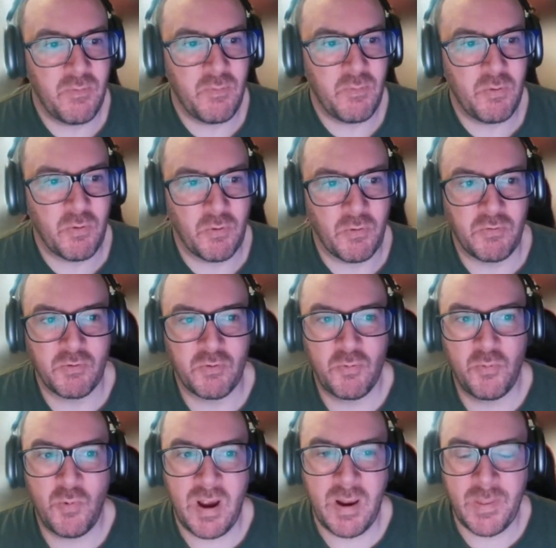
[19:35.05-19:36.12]
There's
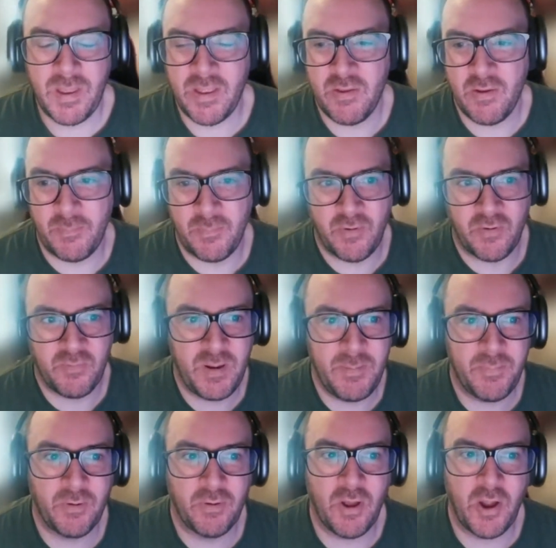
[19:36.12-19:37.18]
quite a number of
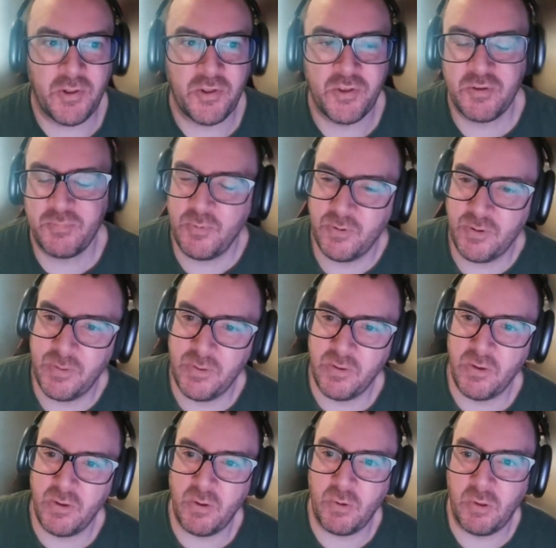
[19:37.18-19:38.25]
people
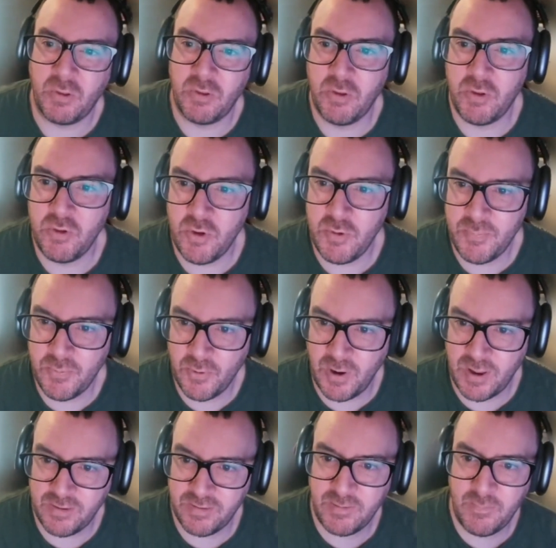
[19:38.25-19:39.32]
outspoken on the new
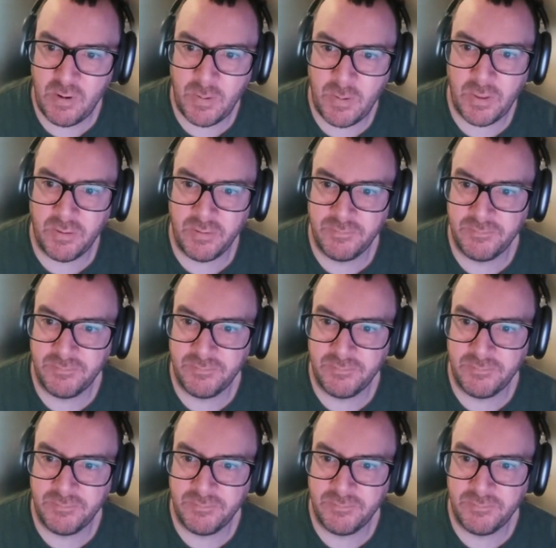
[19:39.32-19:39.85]
pricing model.